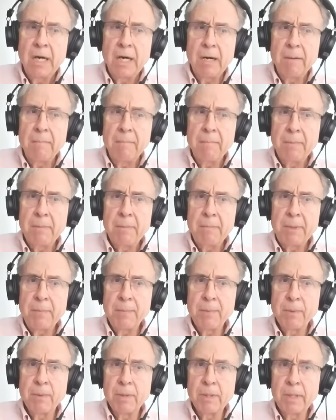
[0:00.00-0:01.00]
Um,
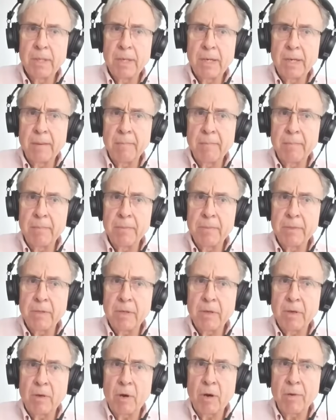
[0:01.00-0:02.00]
people um,
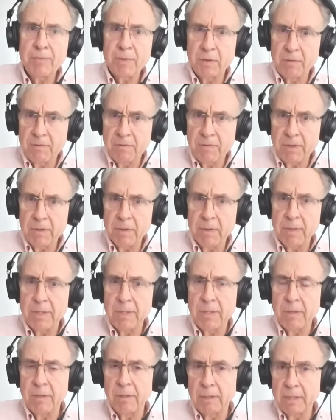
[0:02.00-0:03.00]
often feel
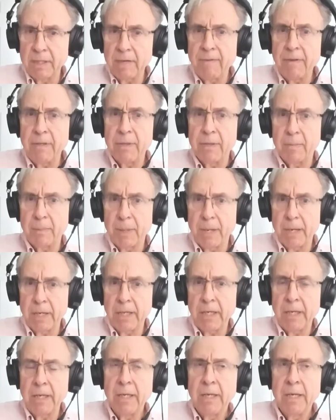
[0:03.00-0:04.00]
that they're leaving their
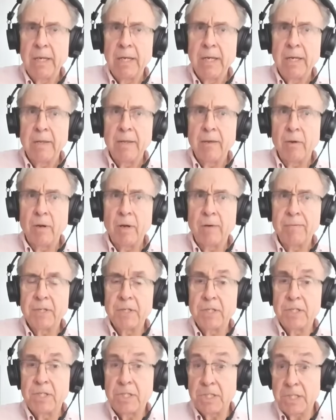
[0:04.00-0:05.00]
body. They
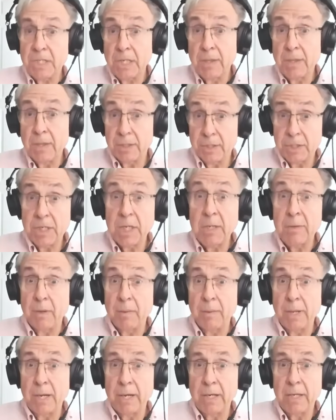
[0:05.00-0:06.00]
often see the, see
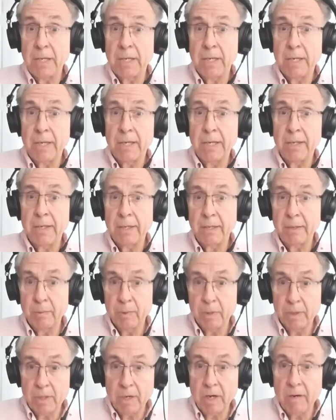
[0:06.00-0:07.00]
their body, and they
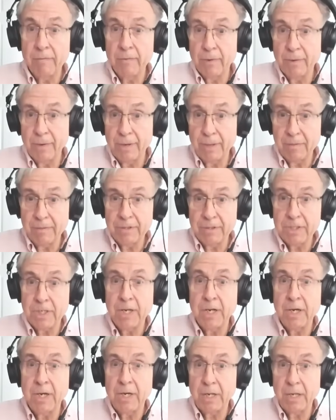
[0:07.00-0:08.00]
will hover in the
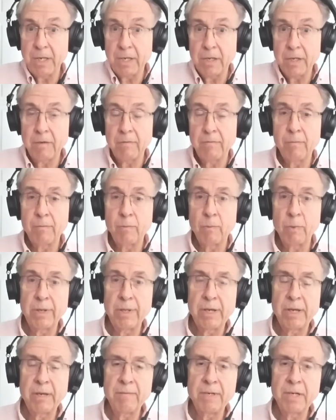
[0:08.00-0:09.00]
vicinity of where
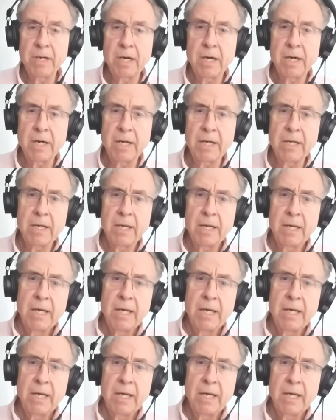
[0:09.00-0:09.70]
they have died.